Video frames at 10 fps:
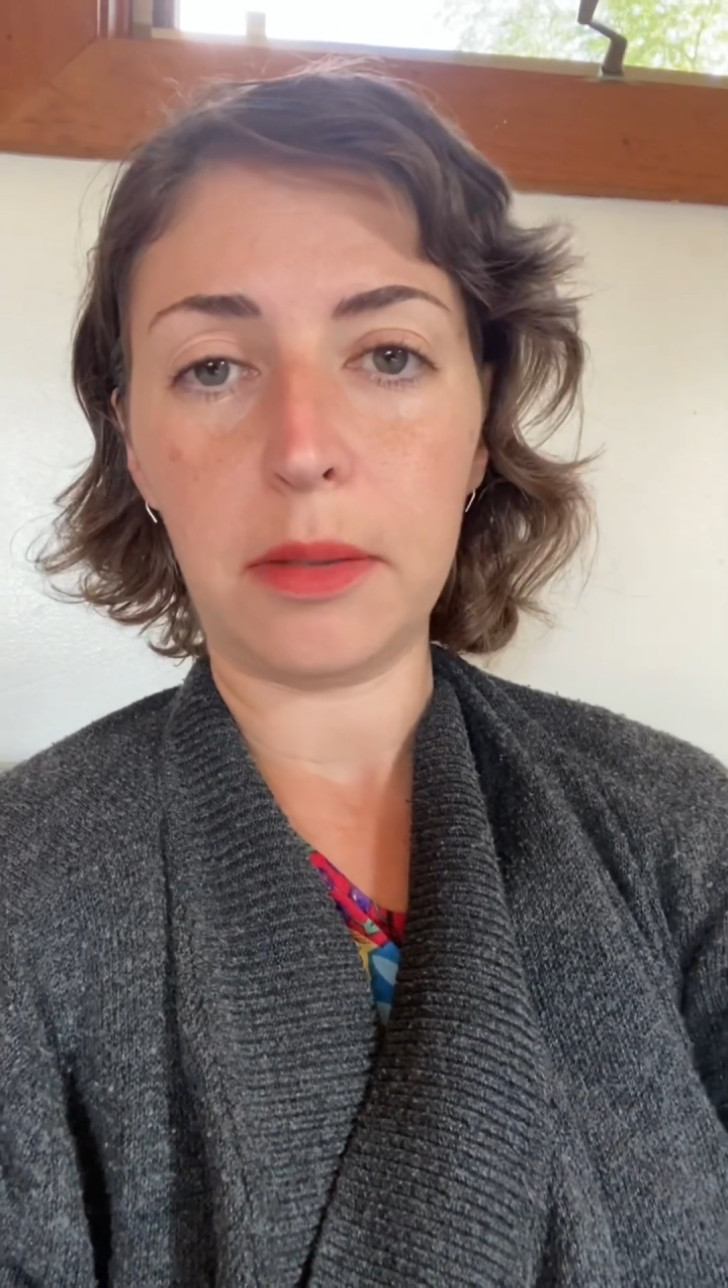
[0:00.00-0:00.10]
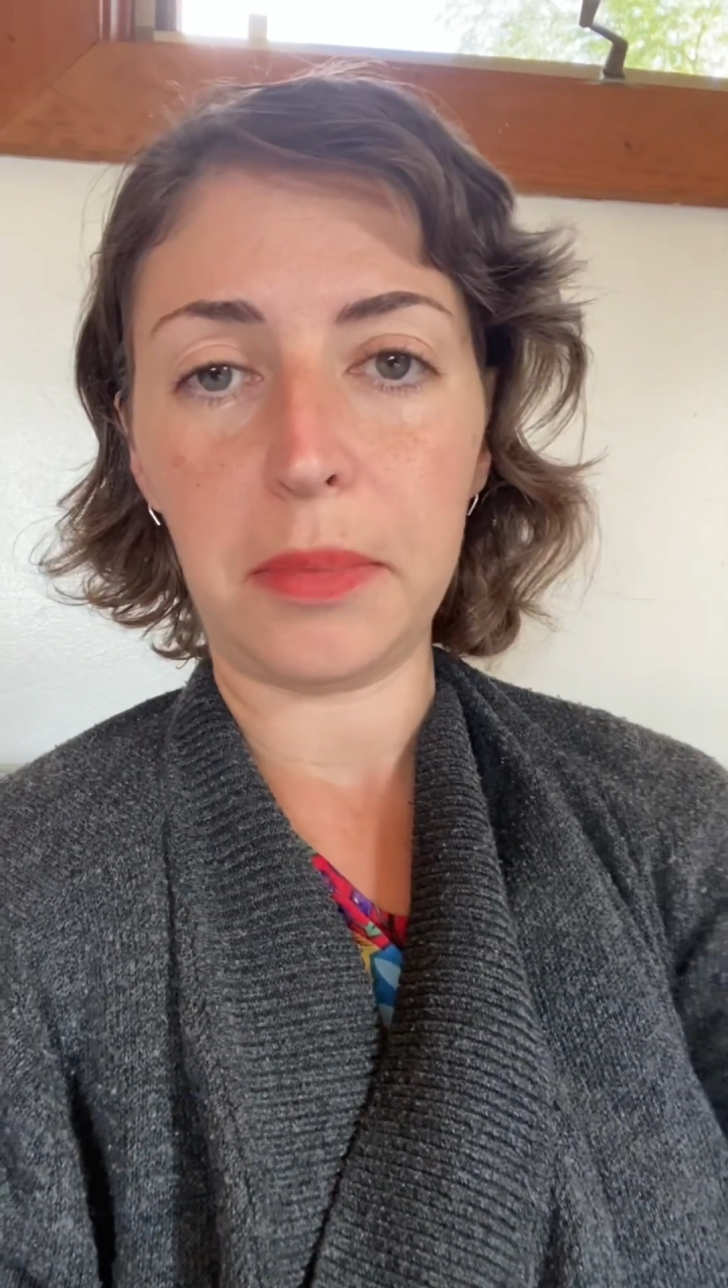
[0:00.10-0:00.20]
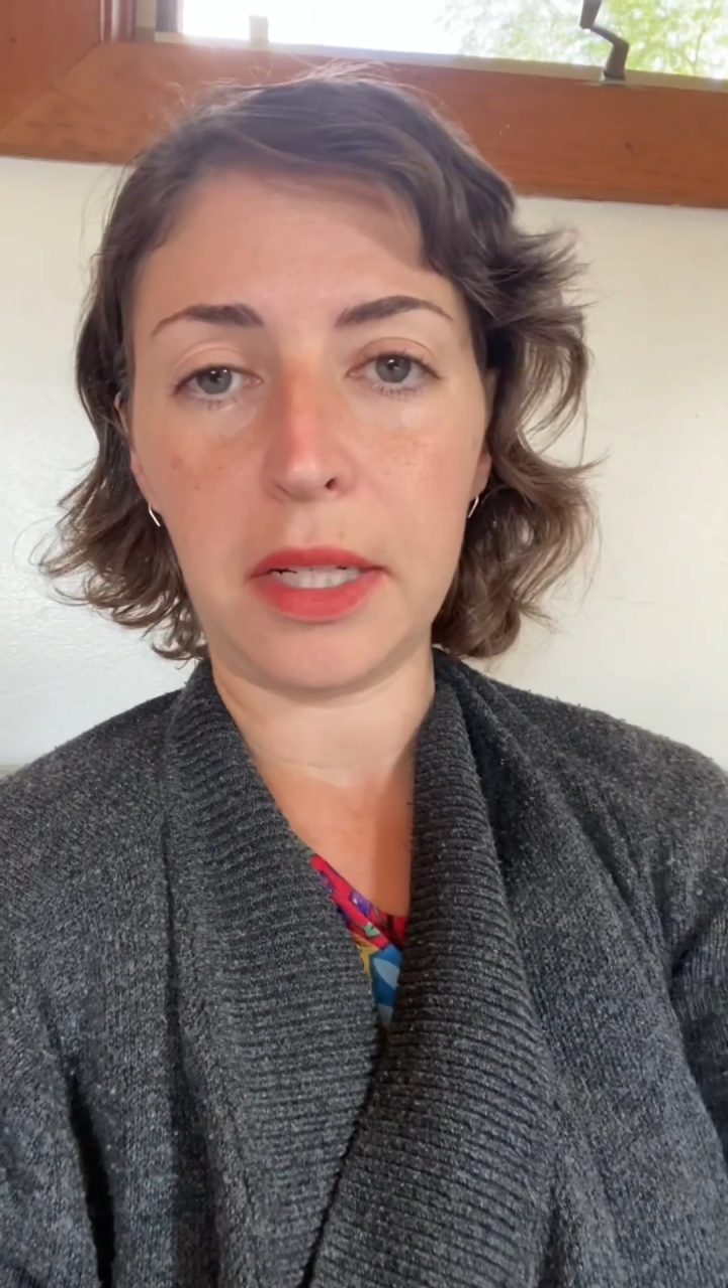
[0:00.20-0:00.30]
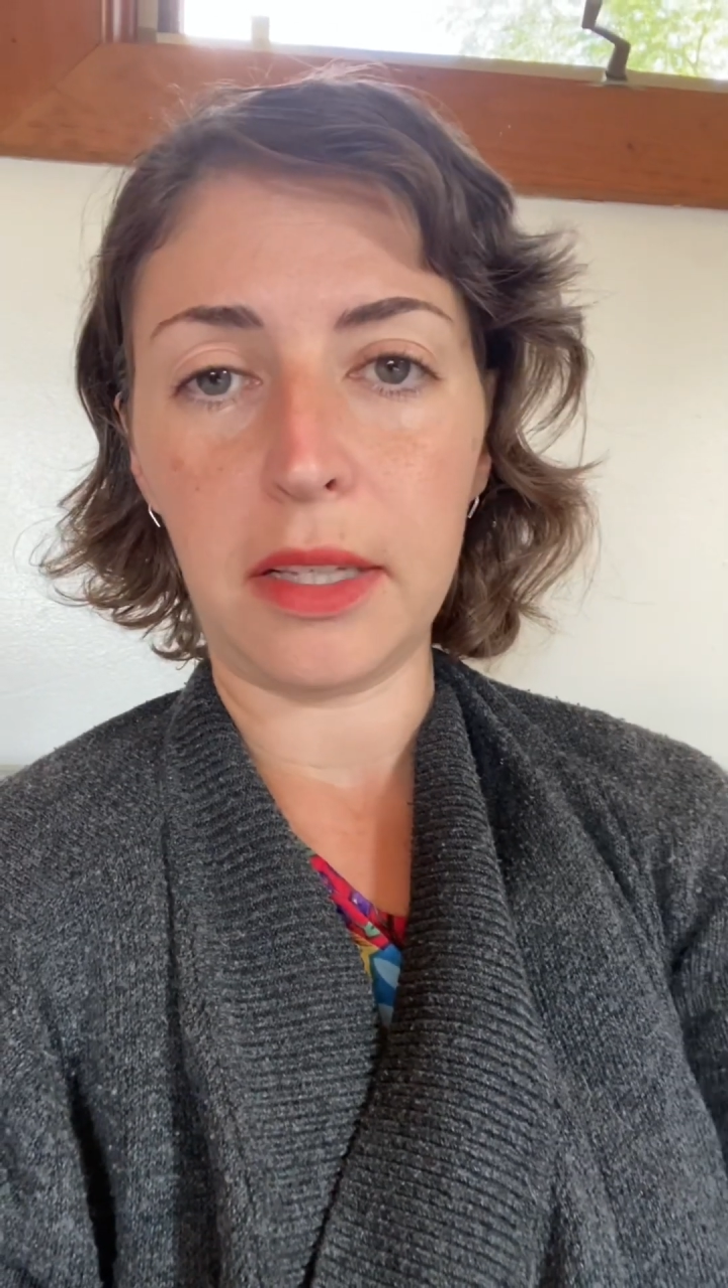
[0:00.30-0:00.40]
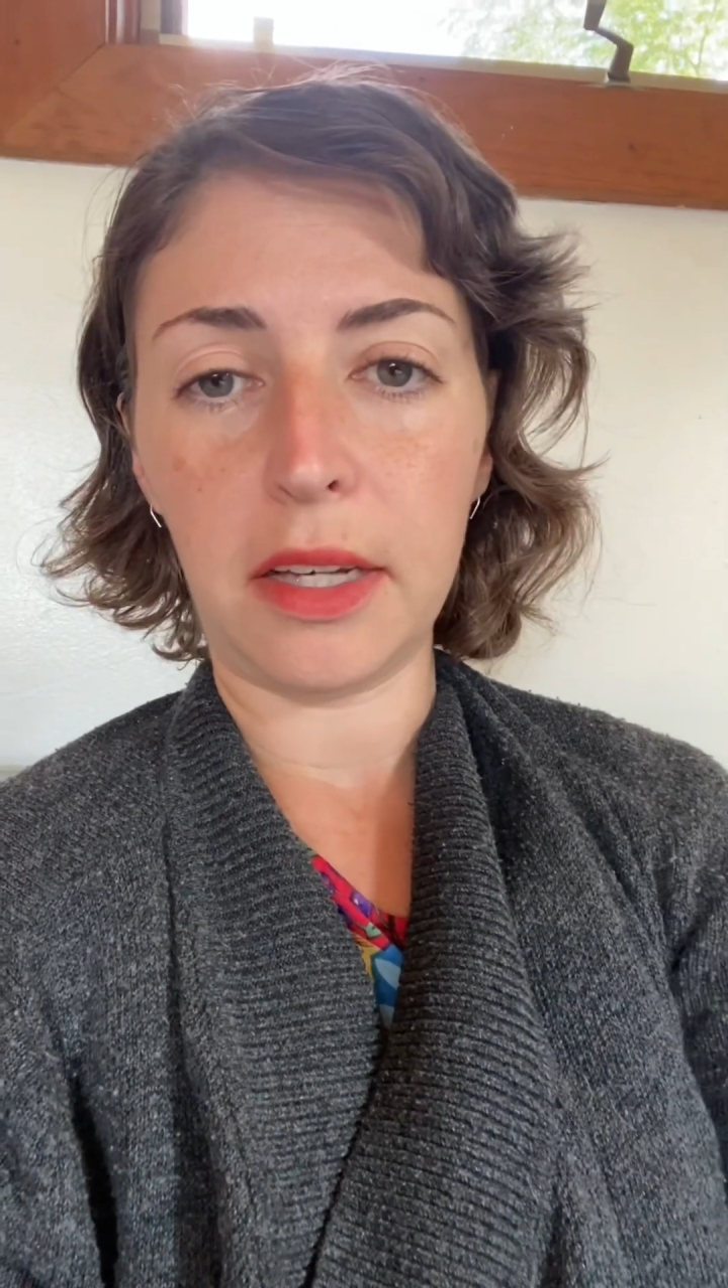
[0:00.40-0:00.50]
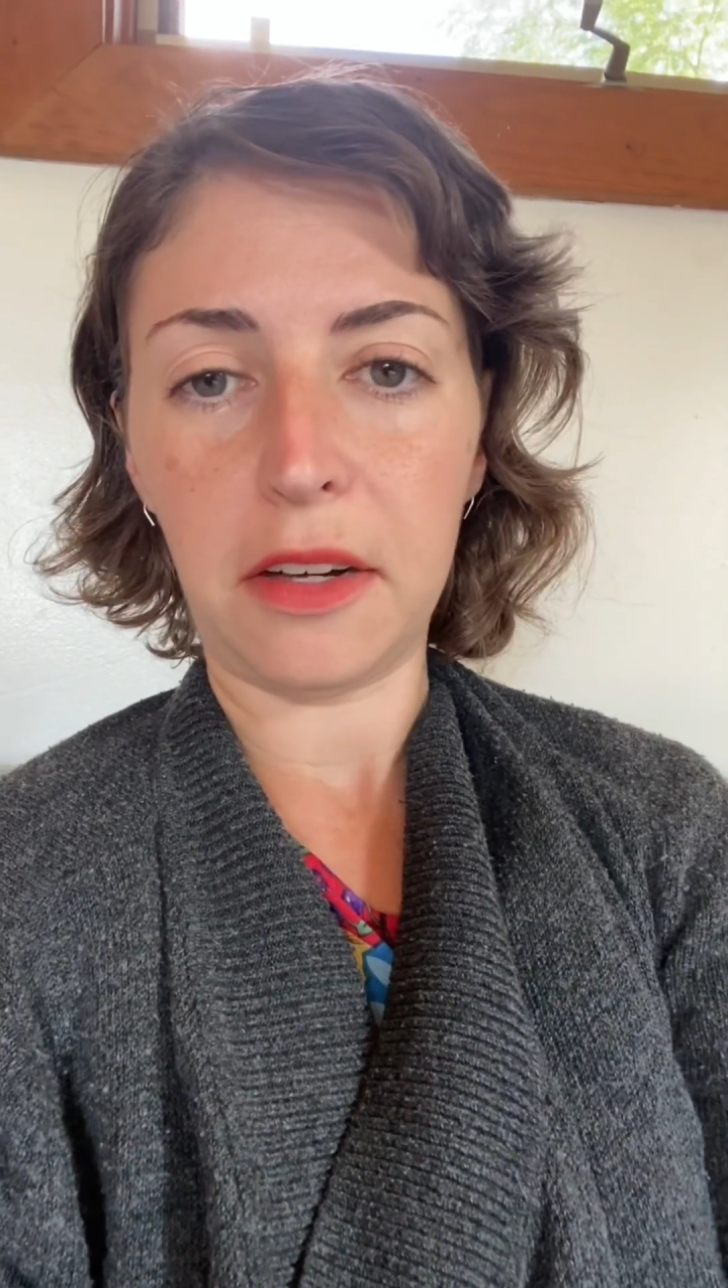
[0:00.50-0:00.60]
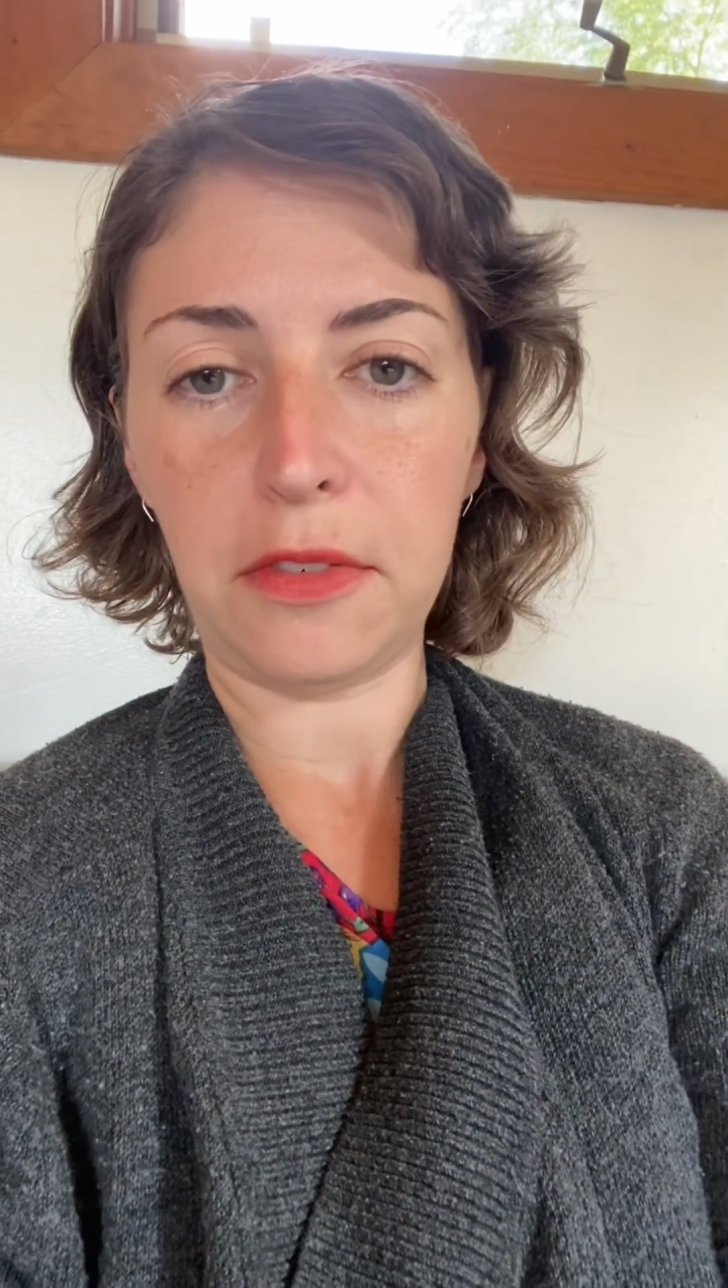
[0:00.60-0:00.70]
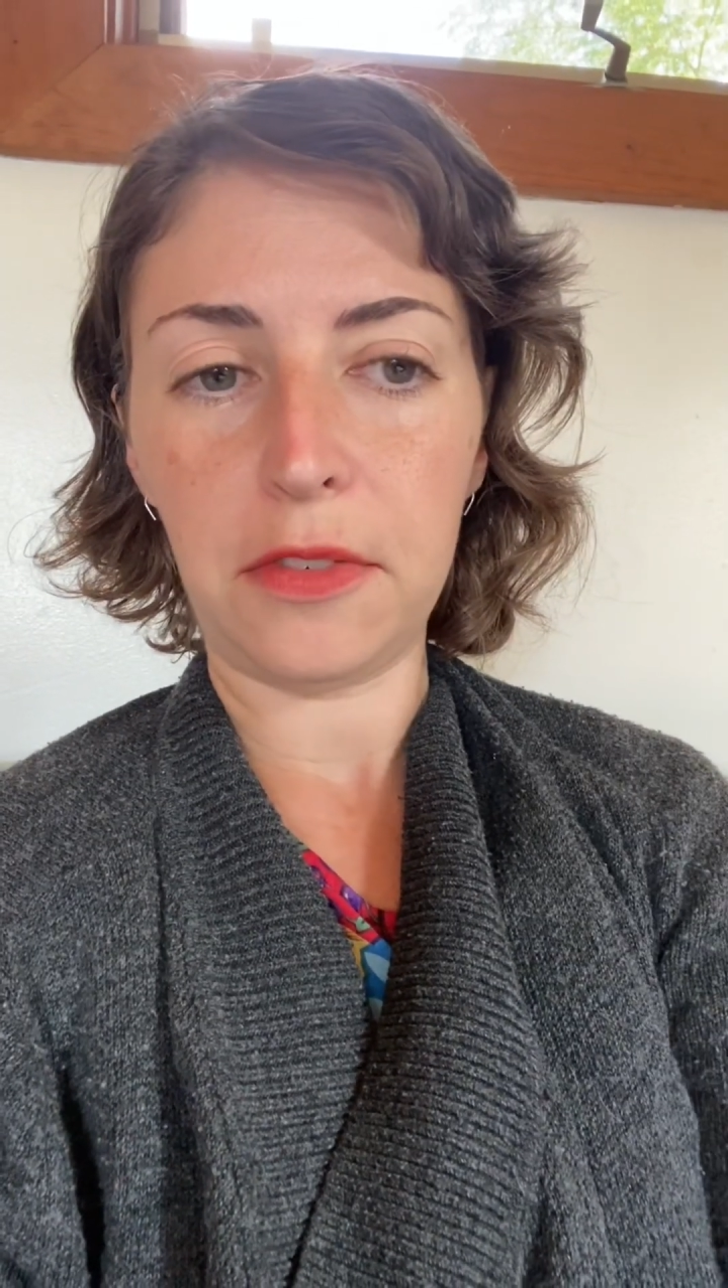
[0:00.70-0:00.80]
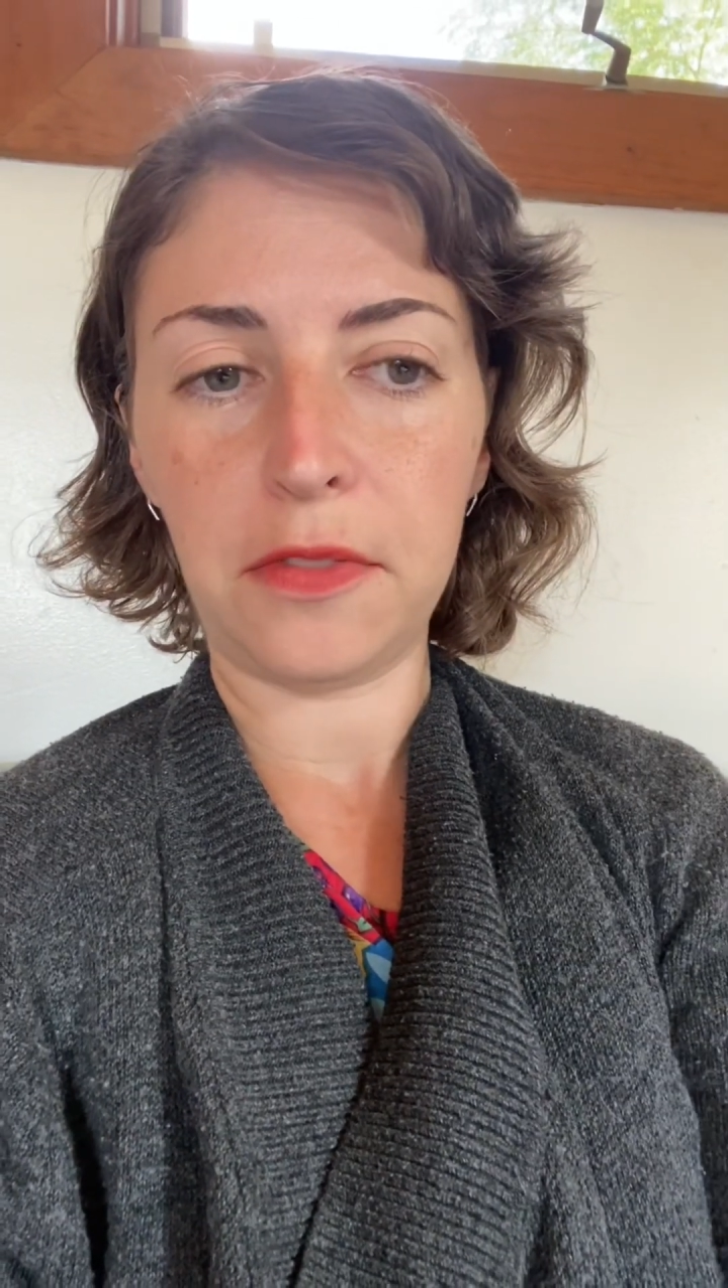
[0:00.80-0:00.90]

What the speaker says: the PDF